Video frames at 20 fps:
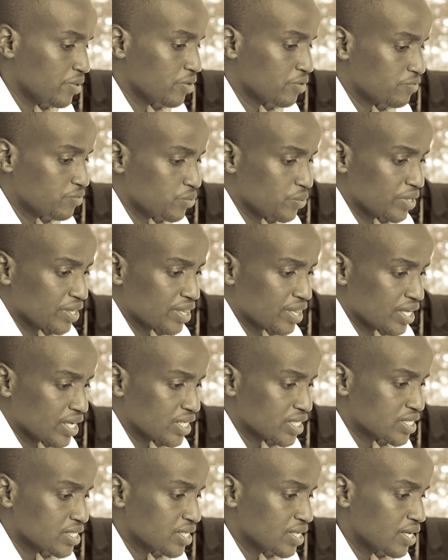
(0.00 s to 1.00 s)
of doing
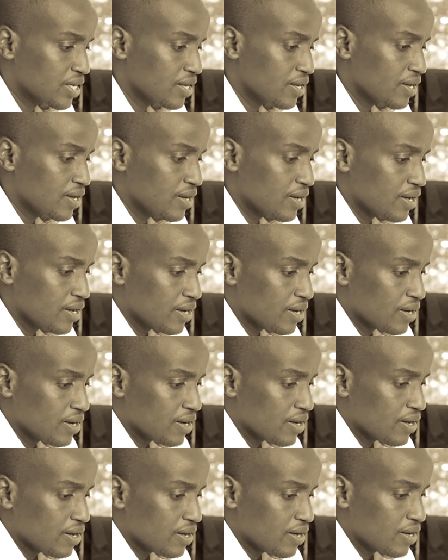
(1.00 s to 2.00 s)
things.
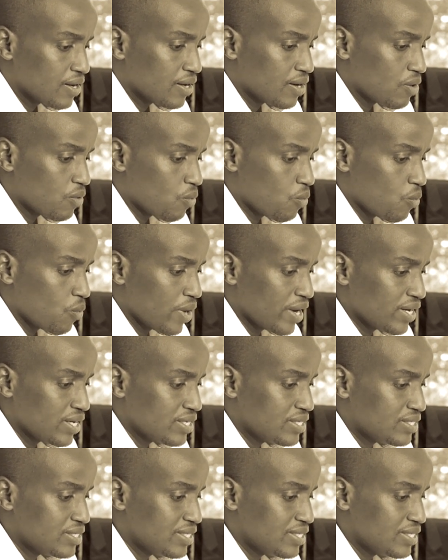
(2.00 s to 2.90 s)
When